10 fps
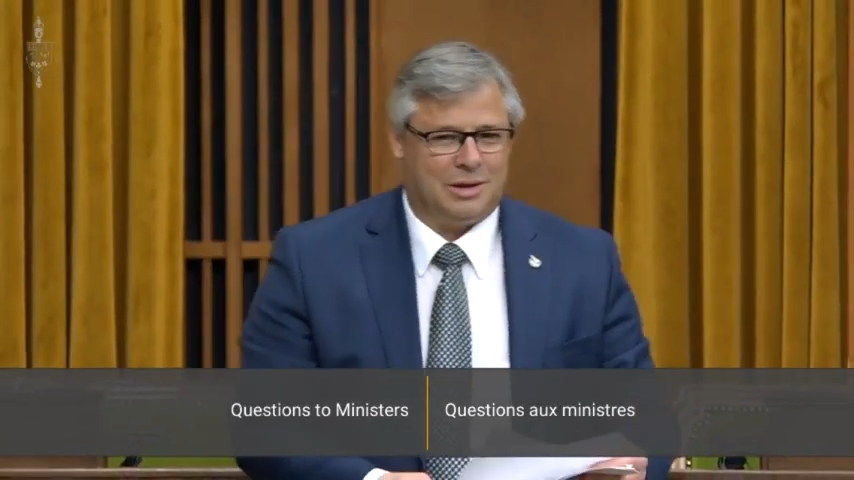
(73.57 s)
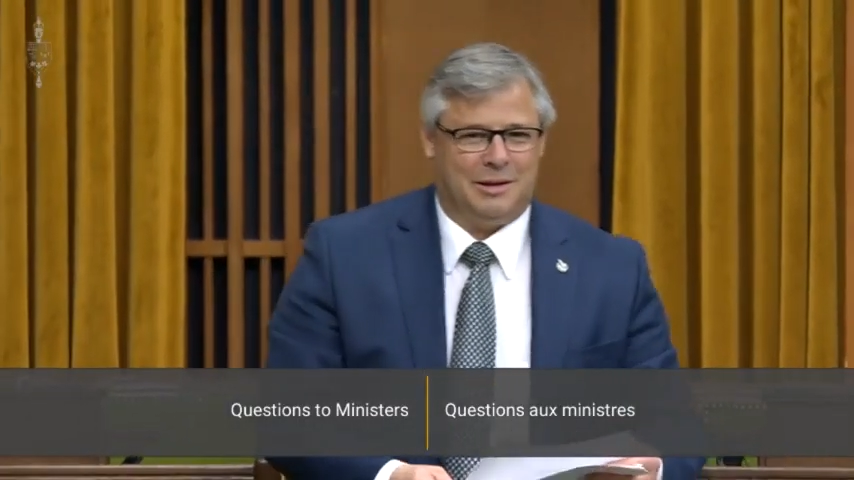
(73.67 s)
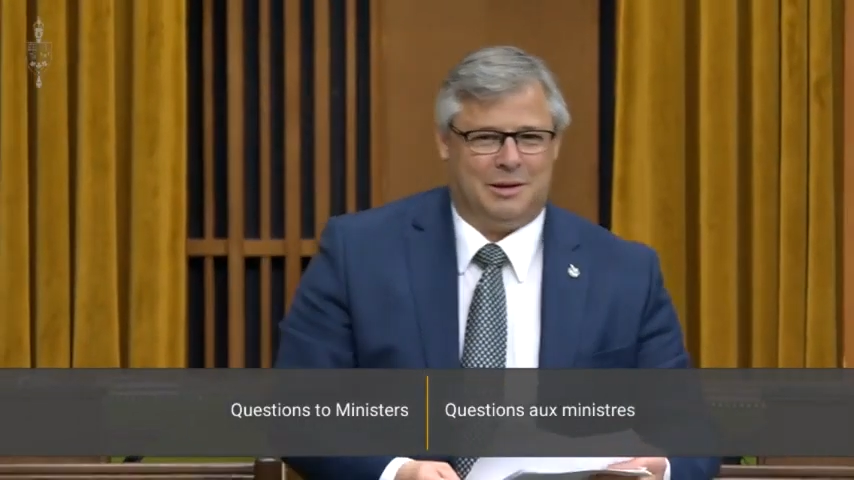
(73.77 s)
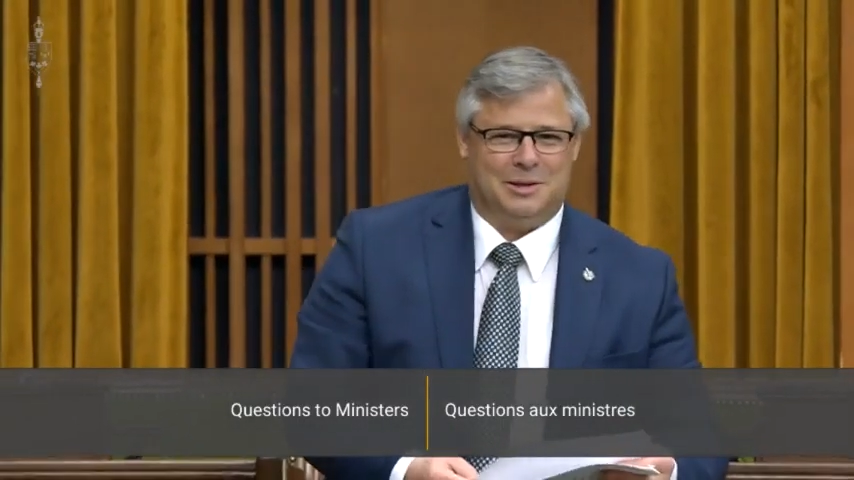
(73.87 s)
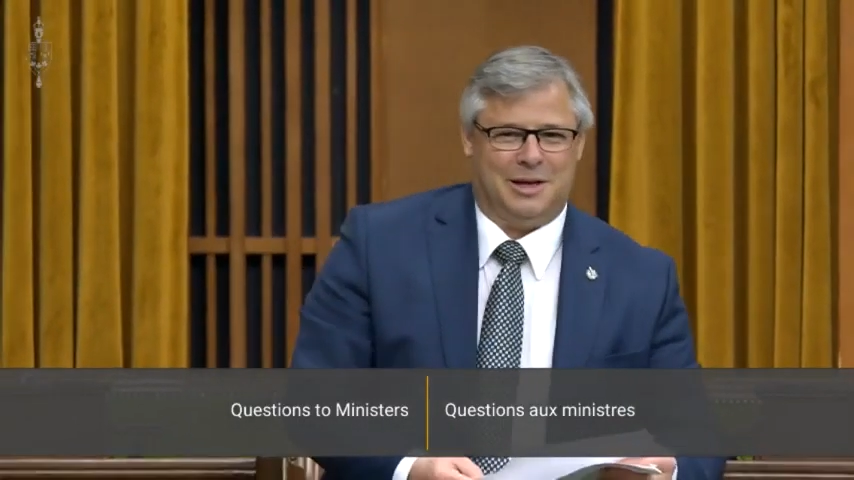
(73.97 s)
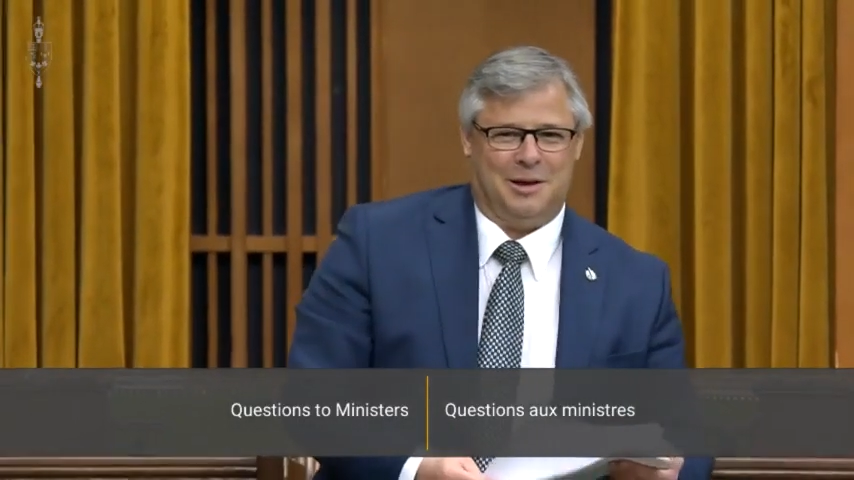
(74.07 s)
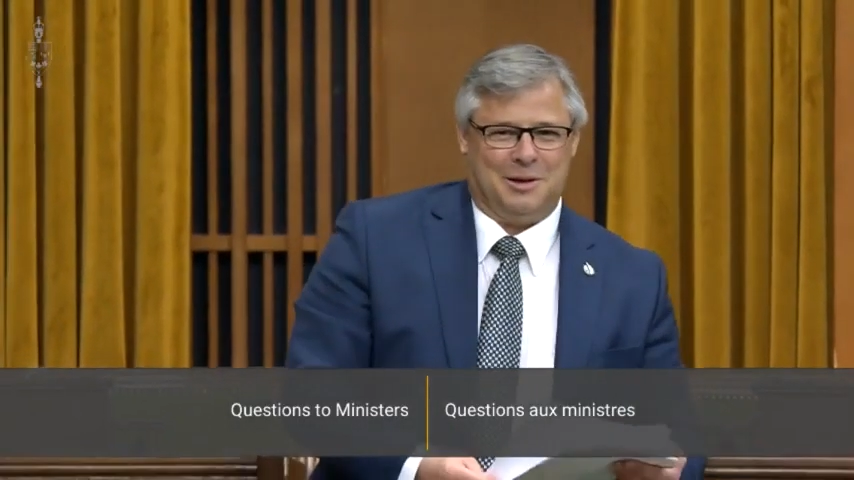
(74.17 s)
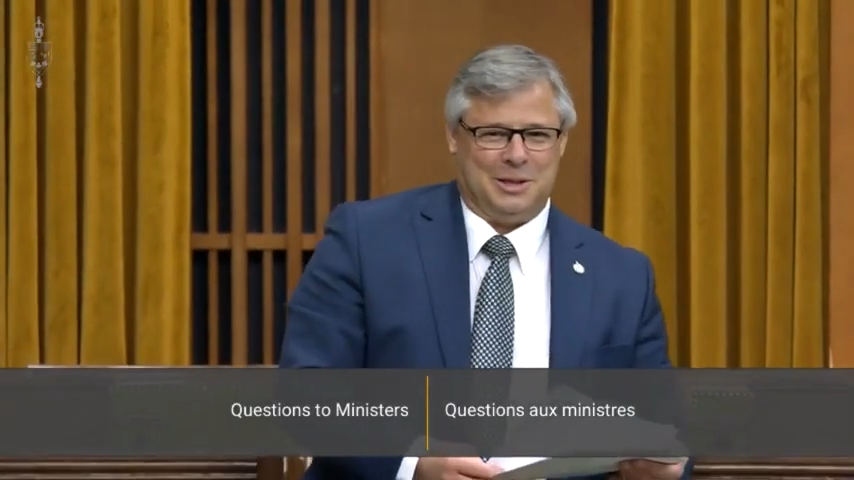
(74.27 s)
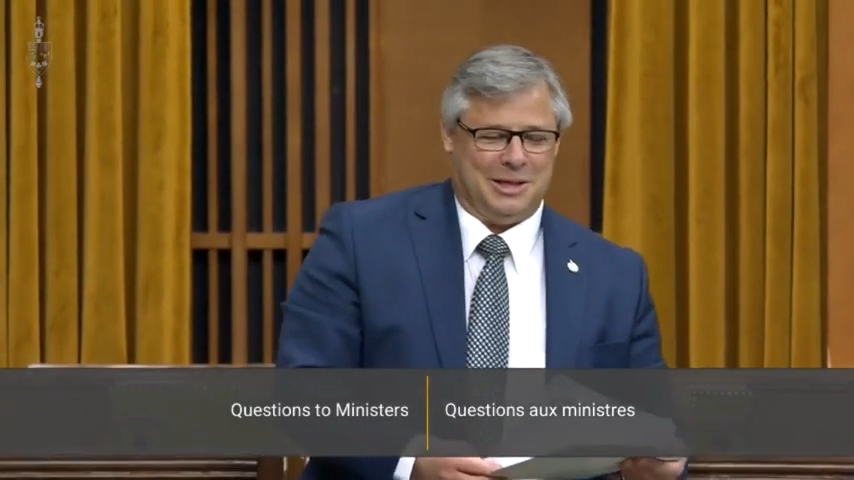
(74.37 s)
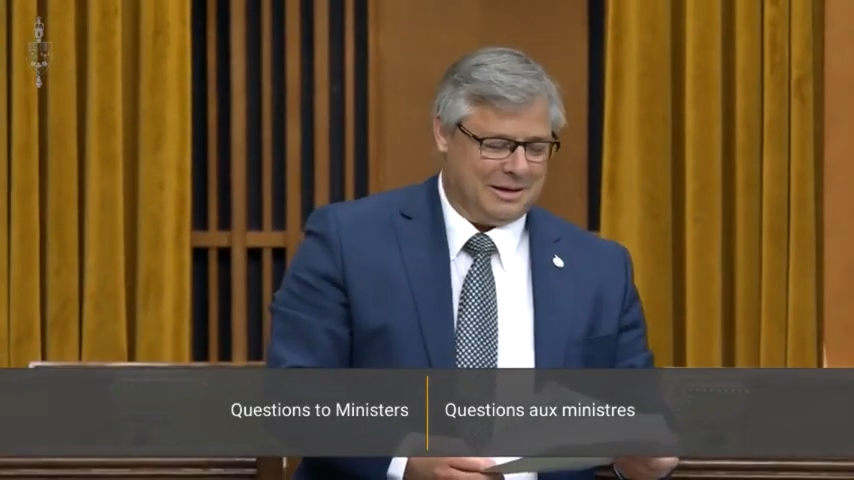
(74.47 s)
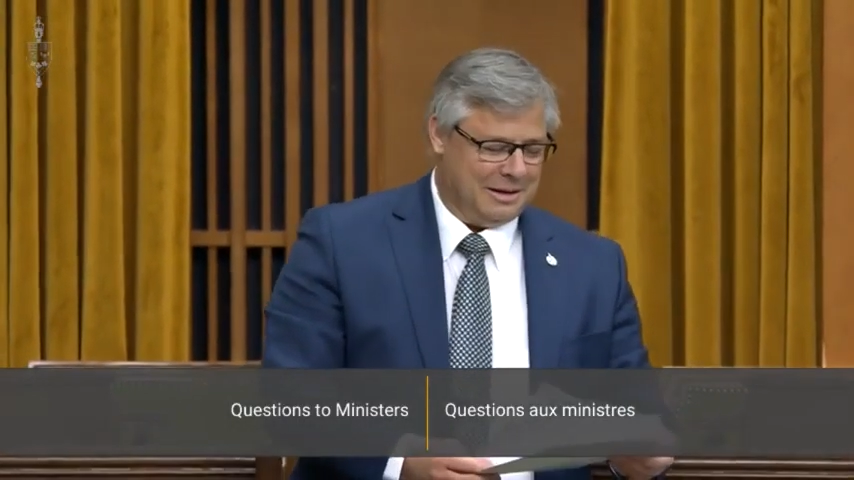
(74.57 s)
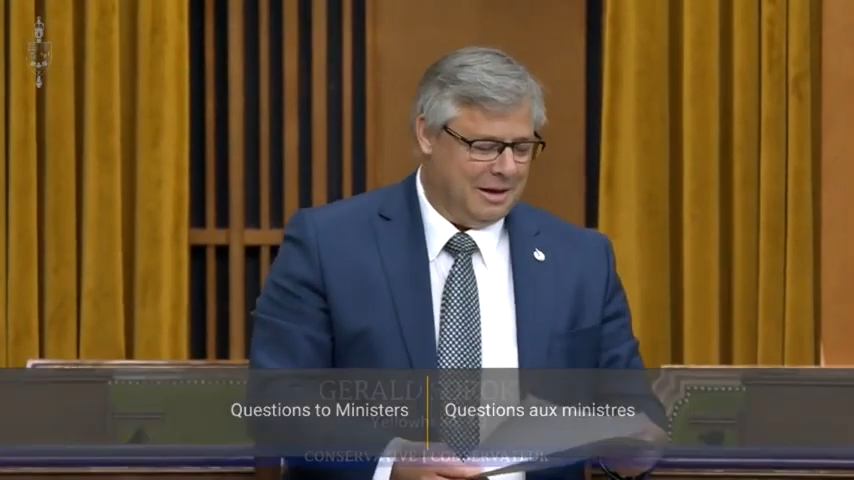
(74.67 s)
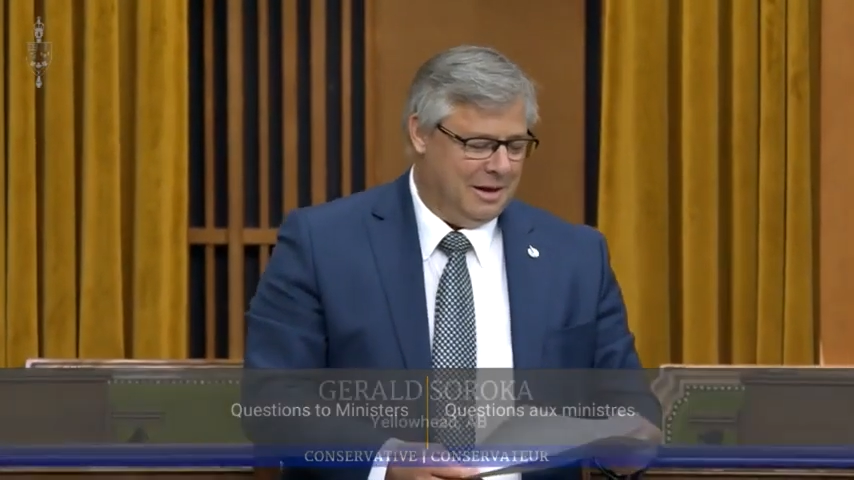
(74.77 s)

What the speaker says: I guess I got to take it.